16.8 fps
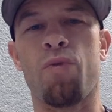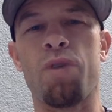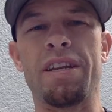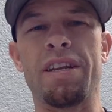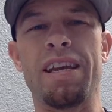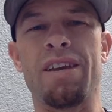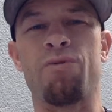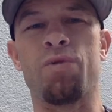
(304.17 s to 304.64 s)
we
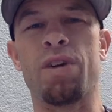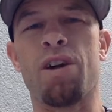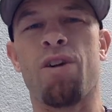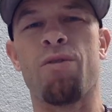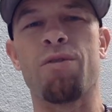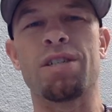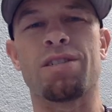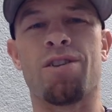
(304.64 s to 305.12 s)
need. We
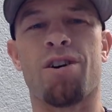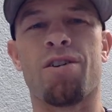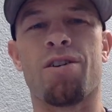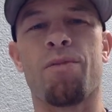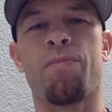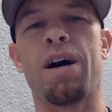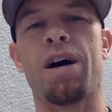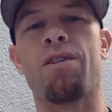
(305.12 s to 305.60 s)
always
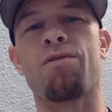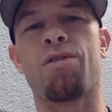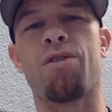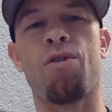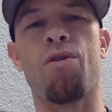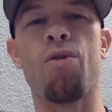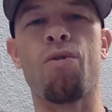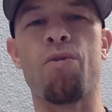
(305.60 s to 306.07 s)
talk about
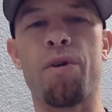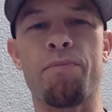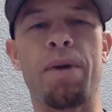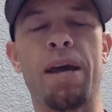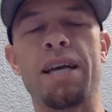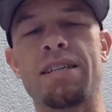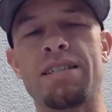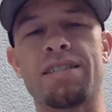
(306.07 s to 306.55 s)
go and
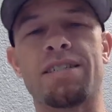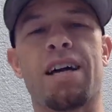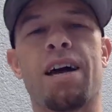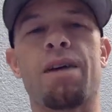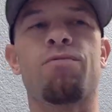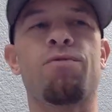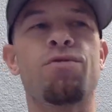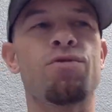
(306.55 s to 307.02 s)
make
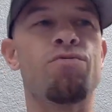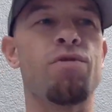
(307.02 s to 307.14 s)
disciples.